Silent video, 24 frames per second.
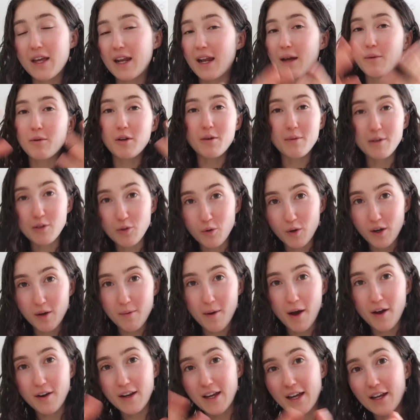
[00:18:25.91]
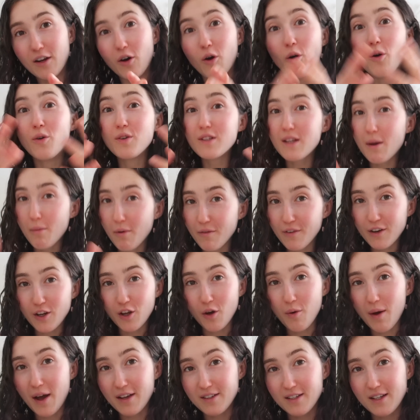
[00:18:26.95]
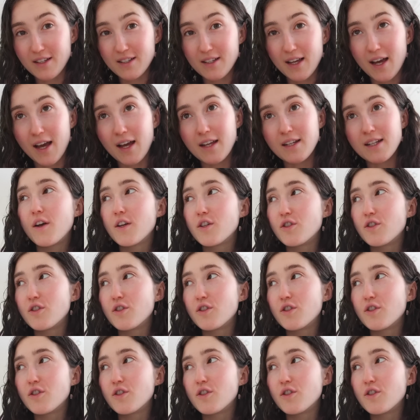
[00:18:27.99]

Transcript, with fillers: And I'm going to be talking about it in a whole separate video, as I said.